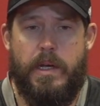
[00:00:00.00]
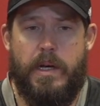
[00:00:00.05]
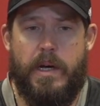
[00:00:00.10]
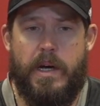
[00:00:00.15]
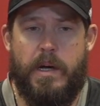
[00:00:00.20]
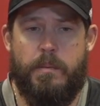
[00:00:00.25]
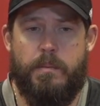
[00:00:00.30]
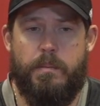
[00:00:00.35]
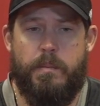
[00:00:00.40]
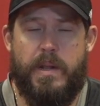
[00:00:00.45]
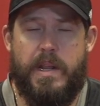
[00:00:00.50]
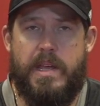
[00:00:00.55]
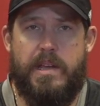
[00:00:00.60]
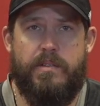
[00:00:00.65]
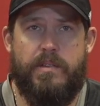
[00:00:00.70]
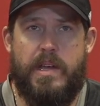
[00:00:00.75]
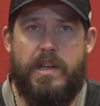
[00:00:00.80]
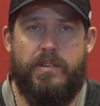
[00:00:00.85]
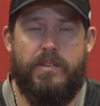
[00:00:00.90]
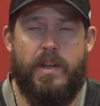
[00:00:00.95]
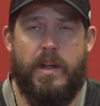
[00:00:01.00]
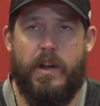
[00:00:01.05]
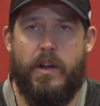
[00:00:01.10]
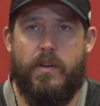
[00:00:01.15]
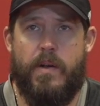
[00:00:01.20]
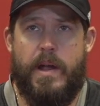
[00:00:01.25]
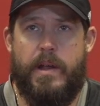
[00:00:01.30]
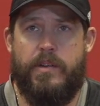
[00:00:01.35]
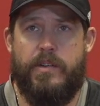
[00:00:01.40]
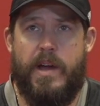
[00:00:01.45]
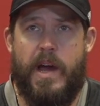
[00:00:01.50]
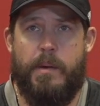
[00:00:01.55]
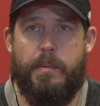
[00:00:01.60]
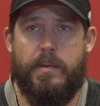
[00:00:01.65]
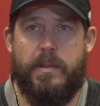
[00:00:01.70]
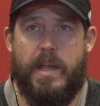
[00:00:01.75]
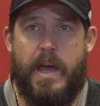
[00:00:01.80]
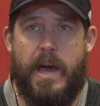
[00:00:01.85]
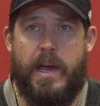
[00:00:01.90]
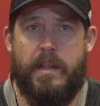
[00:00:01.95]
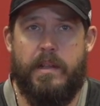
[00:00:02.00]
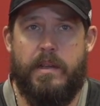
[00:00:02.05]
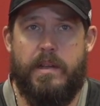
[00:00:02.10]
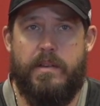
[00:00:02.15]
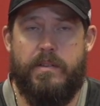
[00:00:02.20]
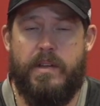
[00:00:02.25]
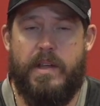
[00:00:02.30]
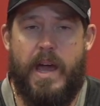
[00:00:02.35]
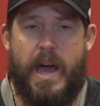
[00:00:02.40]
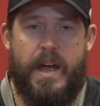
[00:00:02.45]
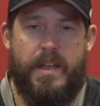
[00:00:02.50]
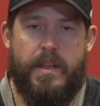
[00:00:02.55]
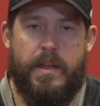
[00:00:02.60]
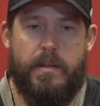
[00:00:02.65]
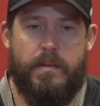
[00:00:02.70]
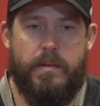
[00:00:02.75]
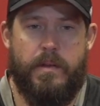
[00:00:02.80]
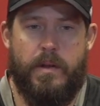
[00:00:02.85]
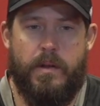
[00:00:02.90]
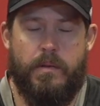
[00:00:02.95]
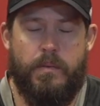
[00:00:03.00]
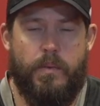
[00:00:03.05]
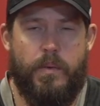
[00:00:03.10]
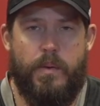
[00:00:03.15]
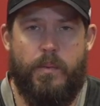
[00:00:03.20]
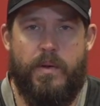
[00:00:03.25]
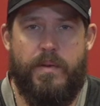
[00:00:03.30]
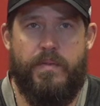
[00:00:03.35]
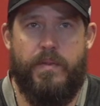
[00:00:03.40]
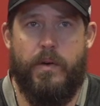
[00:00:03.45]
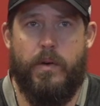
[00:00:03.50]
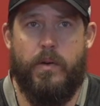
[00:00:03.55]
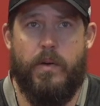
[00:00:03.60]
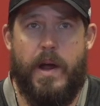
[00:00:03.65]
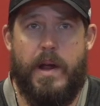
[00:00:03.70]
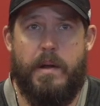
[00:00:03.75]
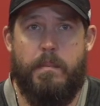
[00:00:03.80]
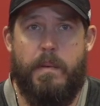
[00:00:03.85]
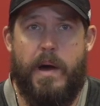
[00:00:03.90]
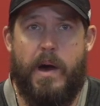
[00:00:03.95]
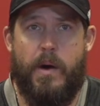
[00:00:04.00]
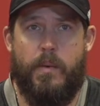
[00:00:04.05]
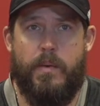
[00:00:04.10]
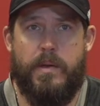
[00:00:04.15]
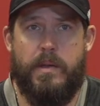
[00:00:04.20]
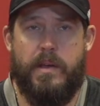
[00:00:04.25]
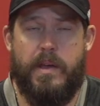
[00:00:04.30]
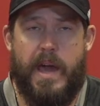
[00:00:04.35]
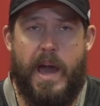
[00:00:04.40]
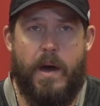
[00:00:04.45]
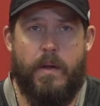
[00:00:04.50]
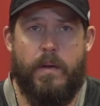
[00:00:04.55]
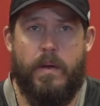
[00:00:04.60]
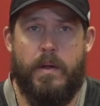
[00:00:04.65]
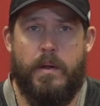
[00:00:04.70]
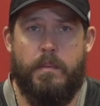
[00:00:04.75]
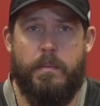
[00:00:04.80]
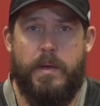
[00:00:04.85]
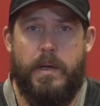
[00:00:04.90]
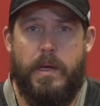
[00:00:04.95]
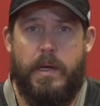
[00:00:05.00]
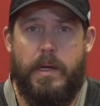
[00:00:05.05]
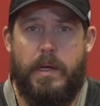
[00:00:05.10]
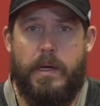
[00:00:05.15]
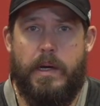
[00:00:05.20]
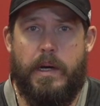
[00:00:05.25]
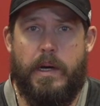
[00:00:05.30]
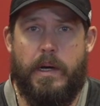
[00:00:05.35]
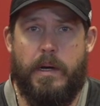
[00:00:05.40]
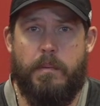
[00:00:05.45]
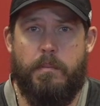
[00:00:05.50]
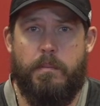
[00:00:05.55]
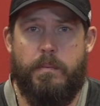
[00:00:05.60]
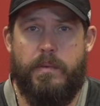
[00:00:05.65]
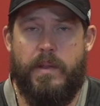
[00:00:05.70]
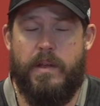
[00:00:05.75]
But he's done a great job with that, and he's a guy that, you know, we feel great about. We can count on him.